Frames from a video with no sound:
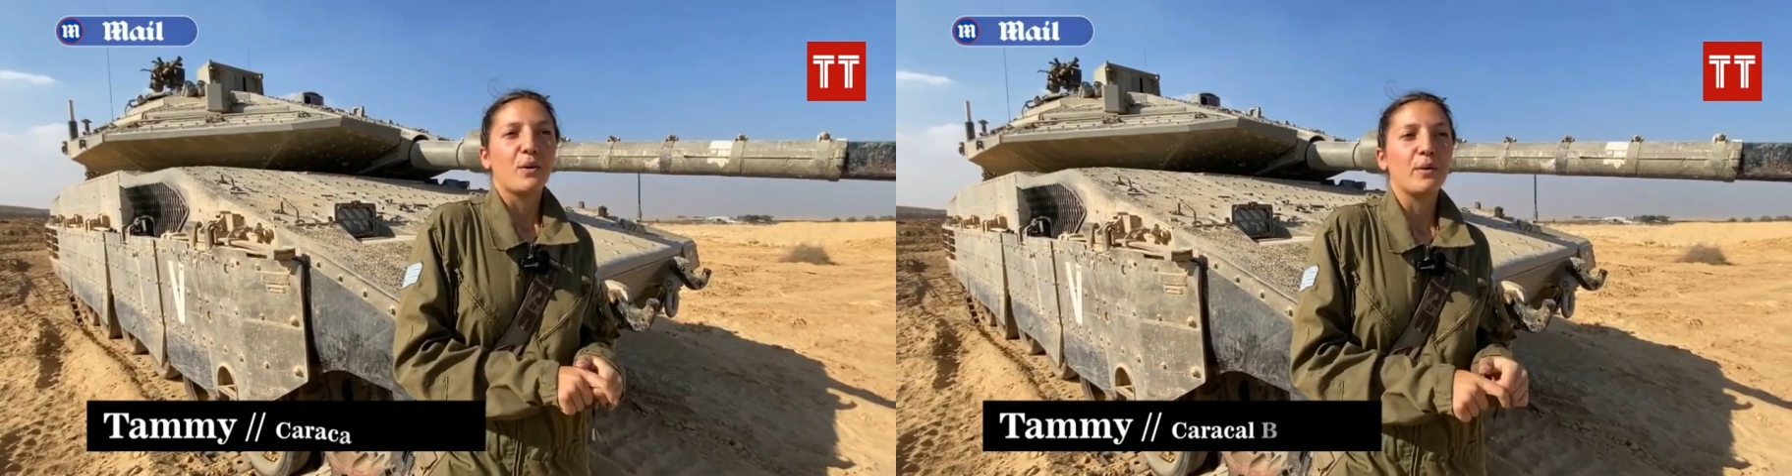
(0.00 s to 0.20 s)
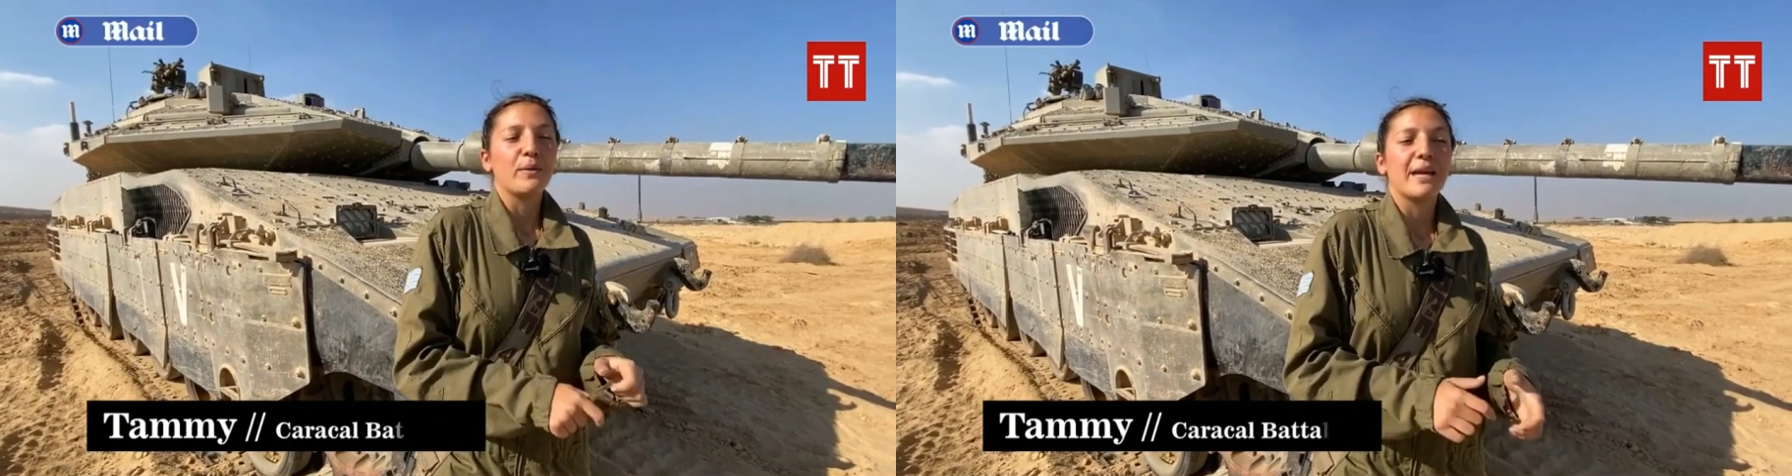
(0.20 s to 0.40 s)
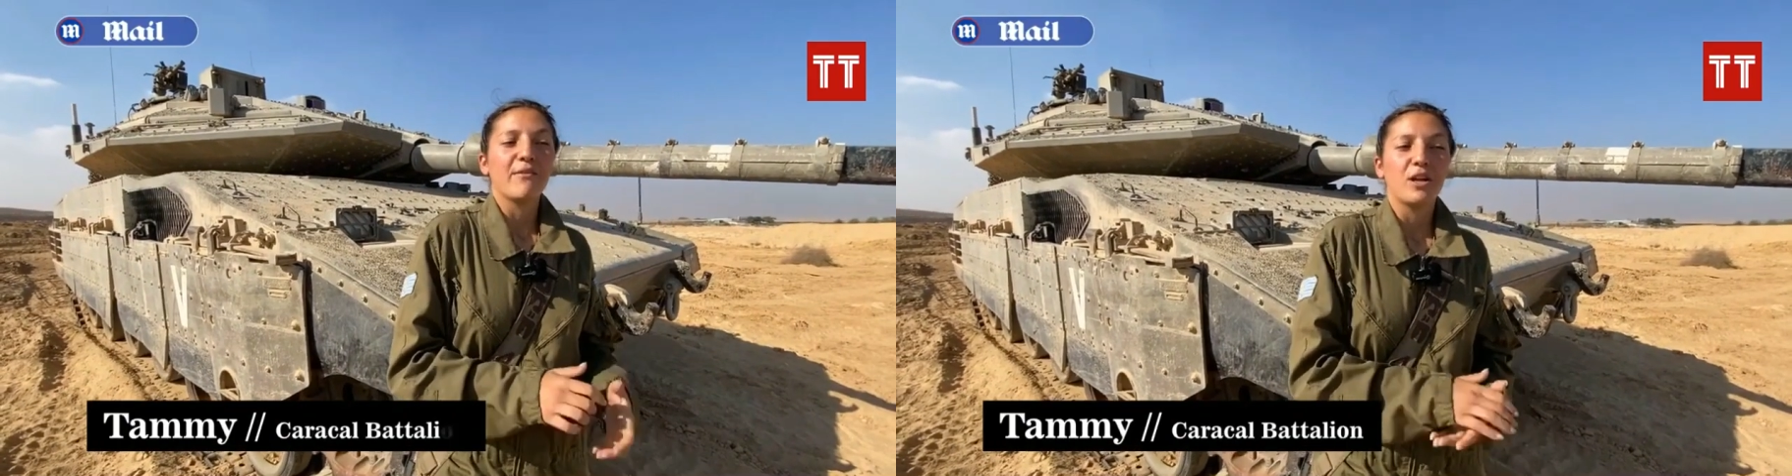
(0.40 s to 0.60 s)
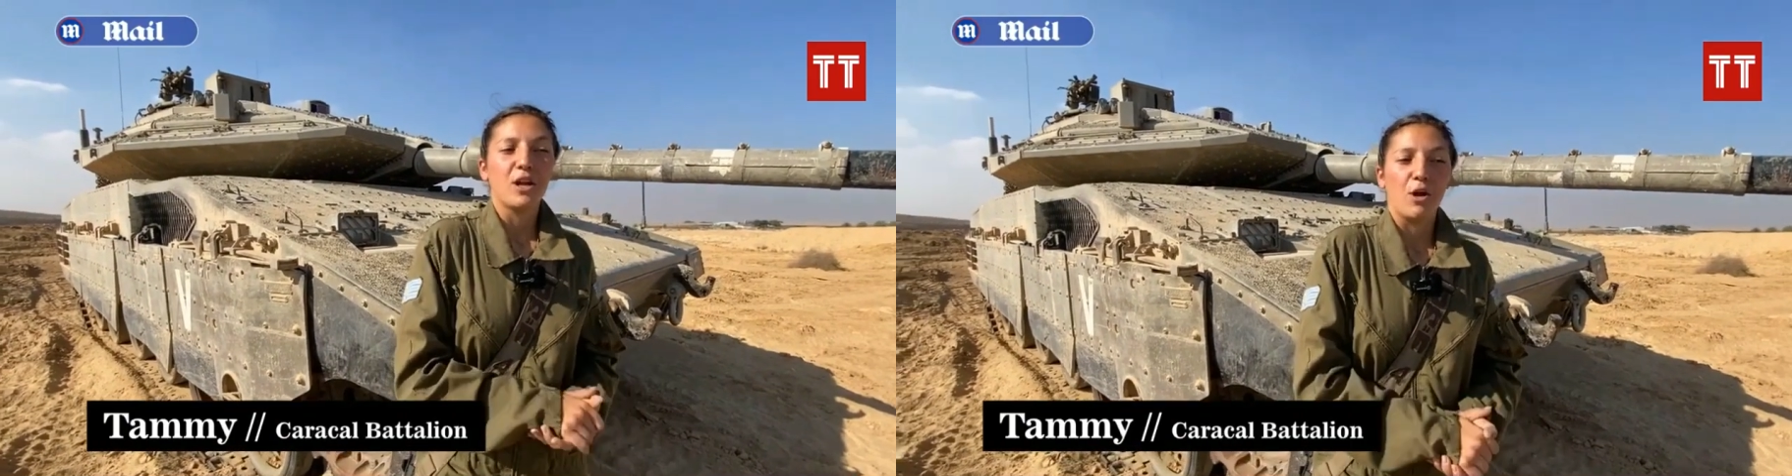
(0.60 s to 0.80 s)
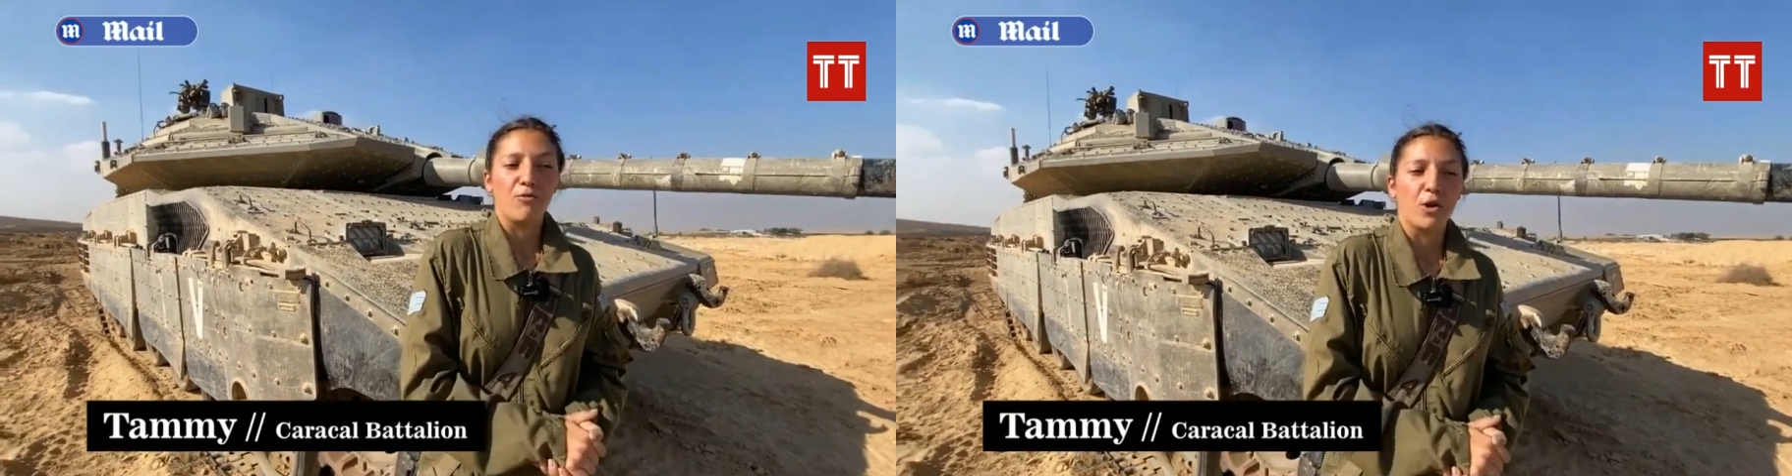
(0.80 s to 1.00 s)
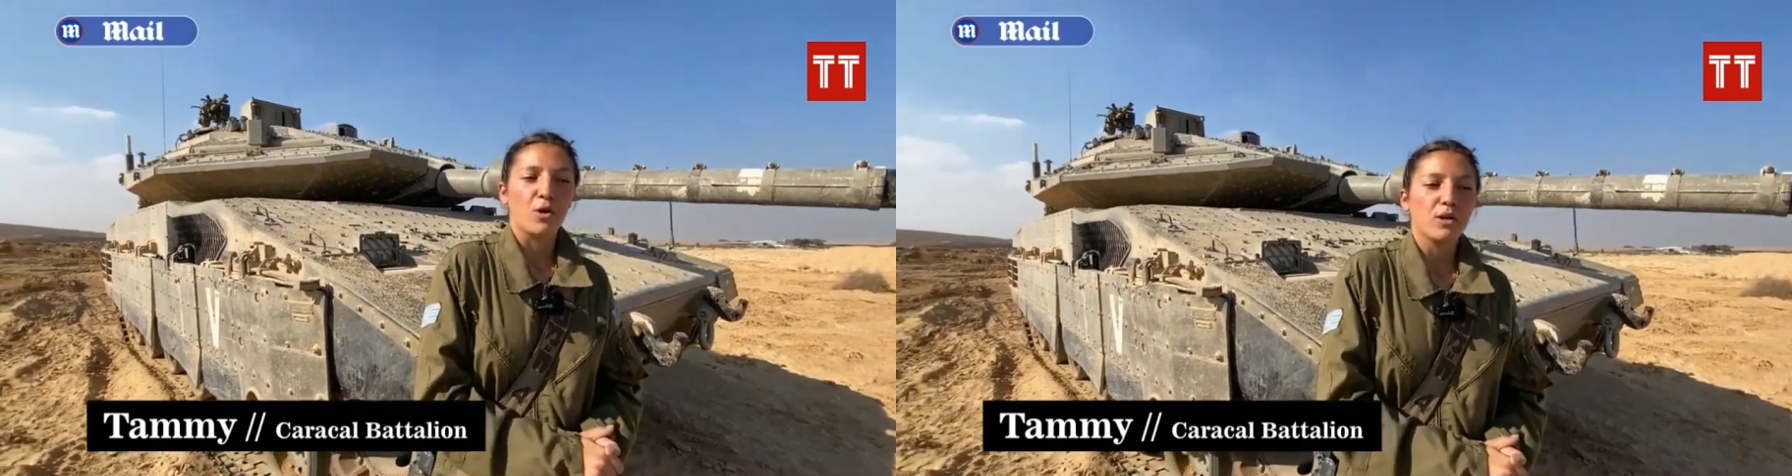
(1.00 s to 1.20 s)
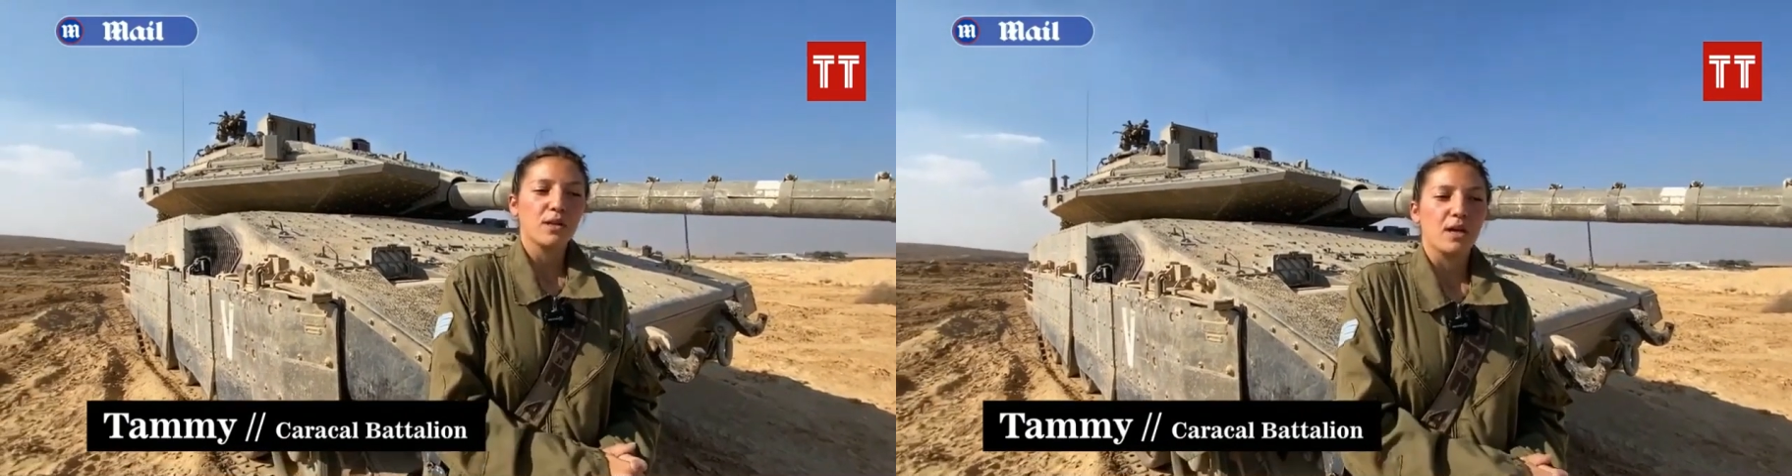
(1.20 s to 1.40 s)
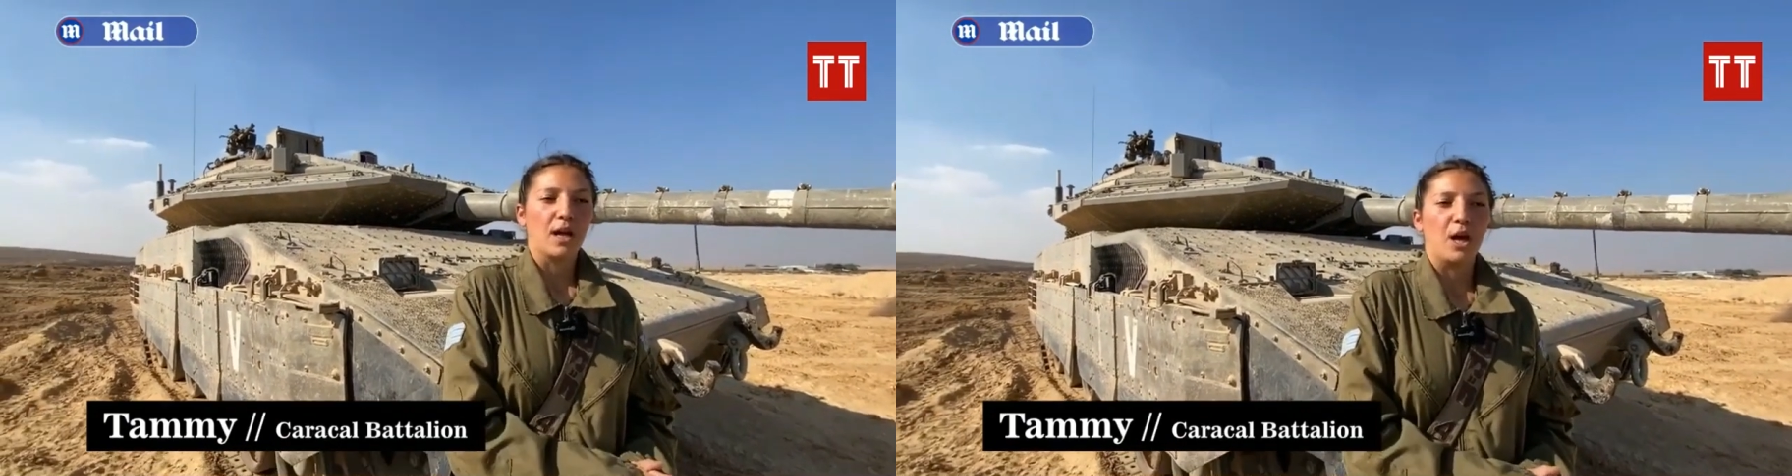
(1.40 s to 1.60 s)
We were given a role